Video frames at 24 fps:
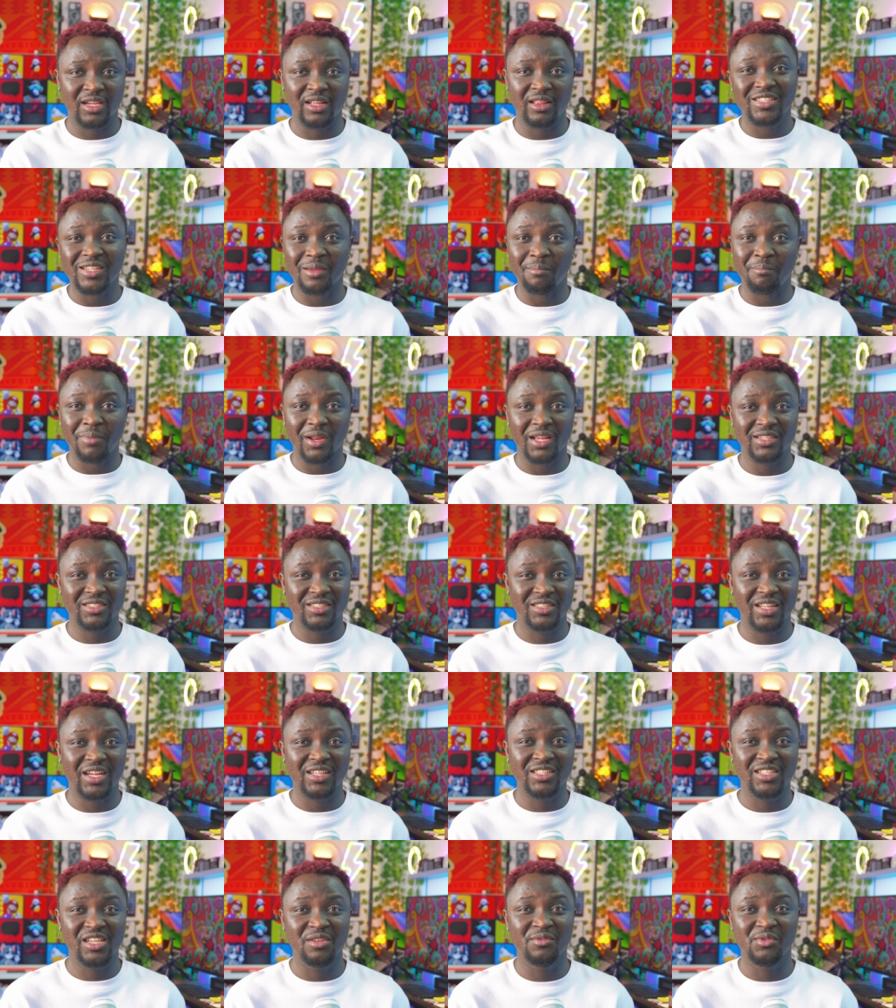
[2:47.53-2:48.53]
It's a plastic
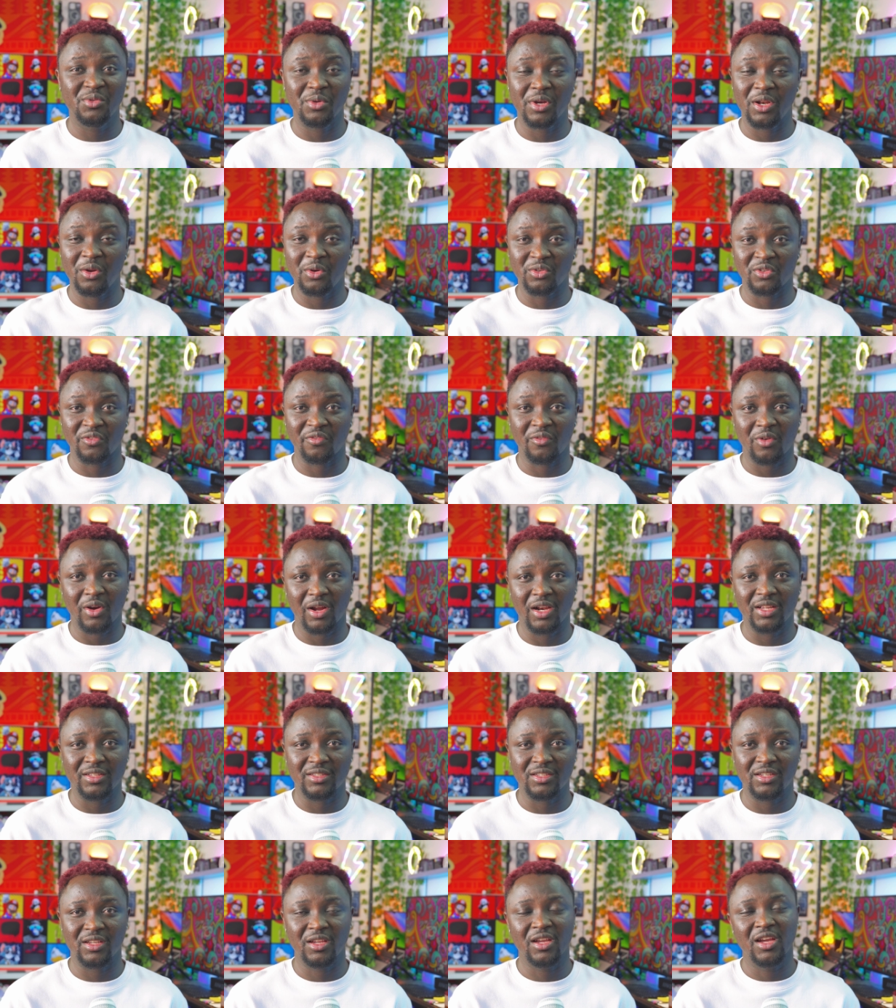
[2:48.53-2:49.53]
that gives you a lot of
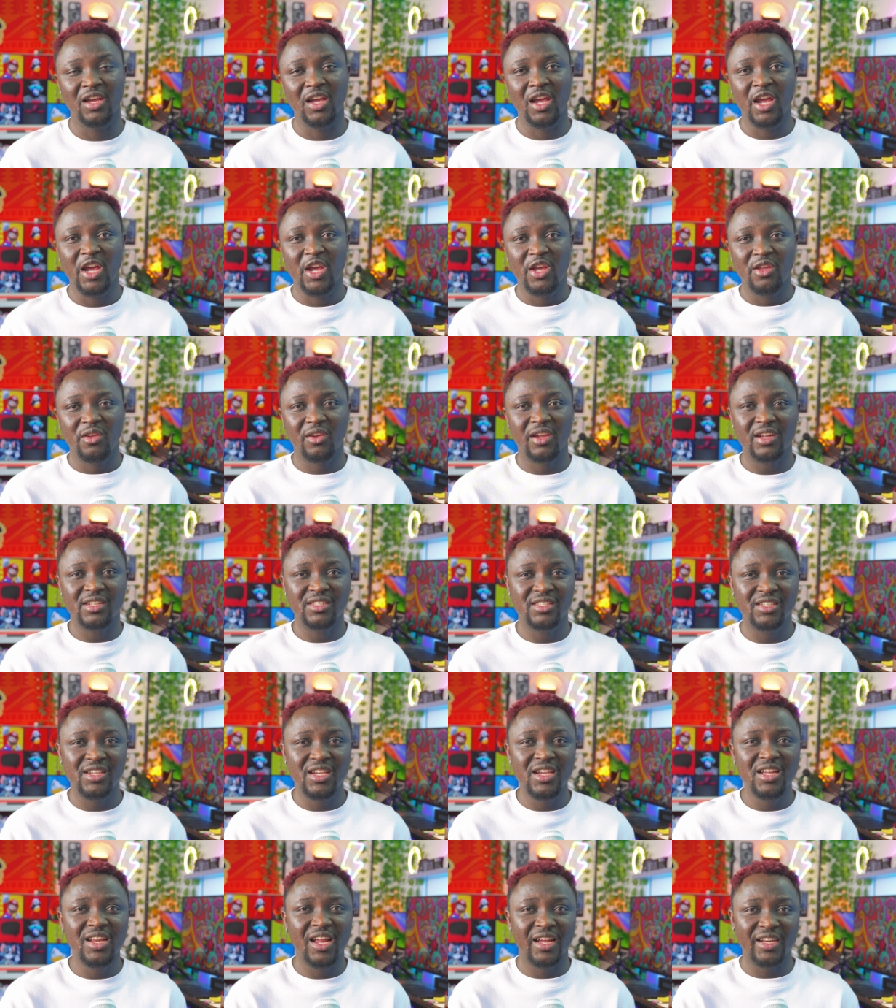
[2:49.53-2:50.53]
quality. You can
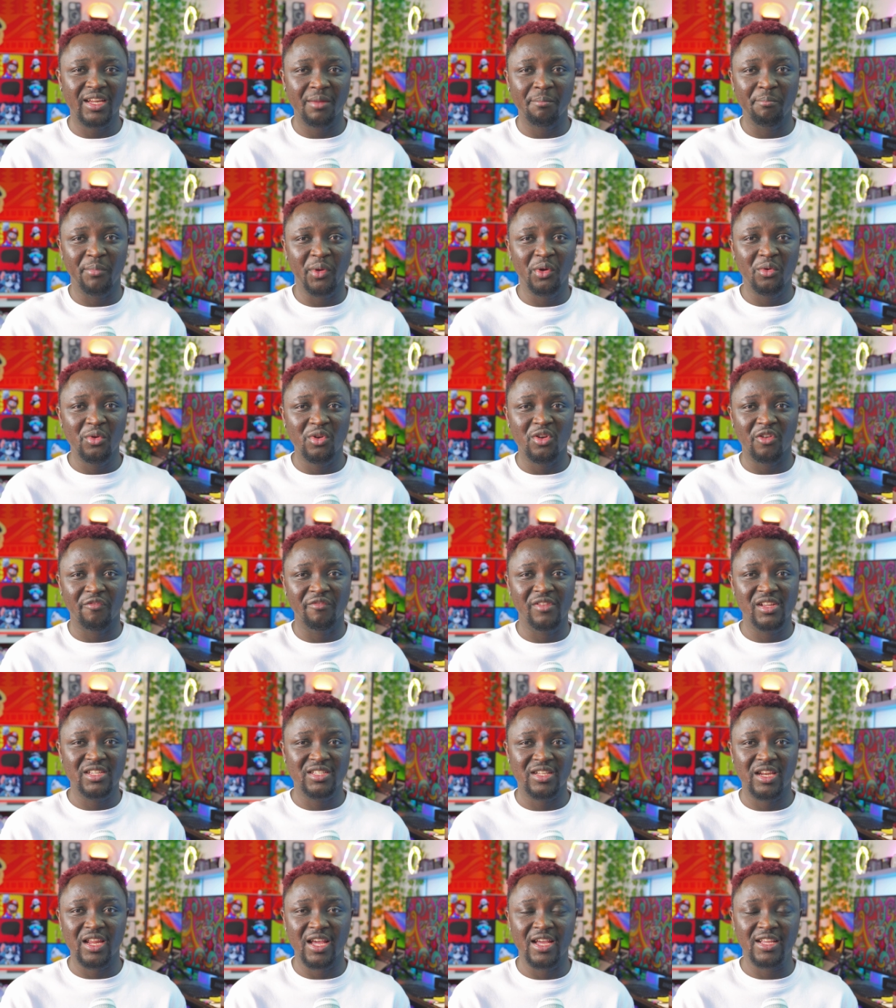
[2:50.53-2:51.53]
see that the build of
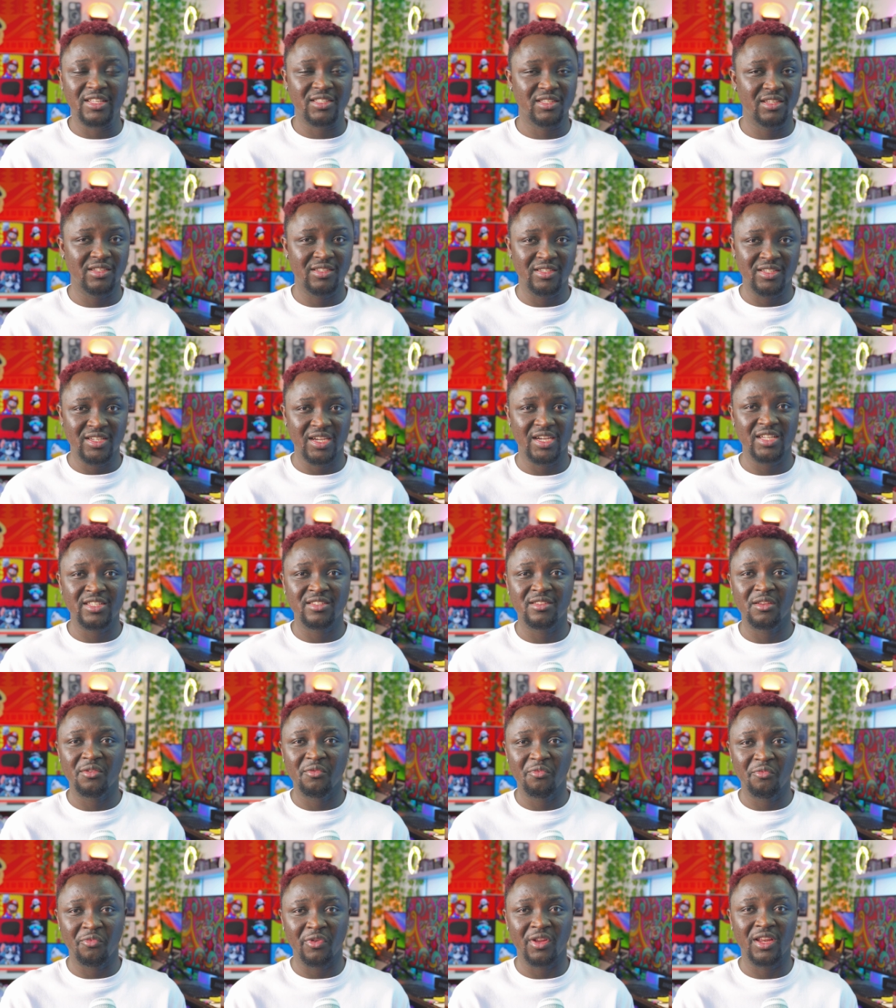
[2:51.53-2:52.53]
this lens is just
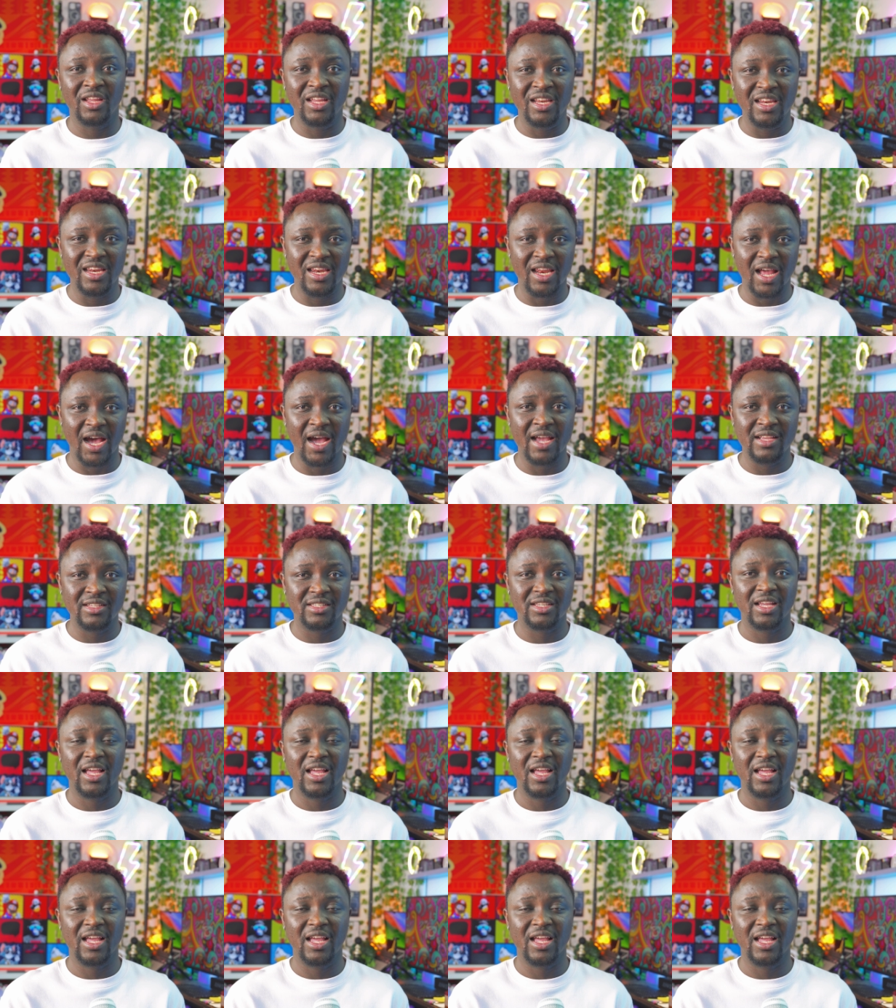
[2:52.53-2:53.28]
really nice.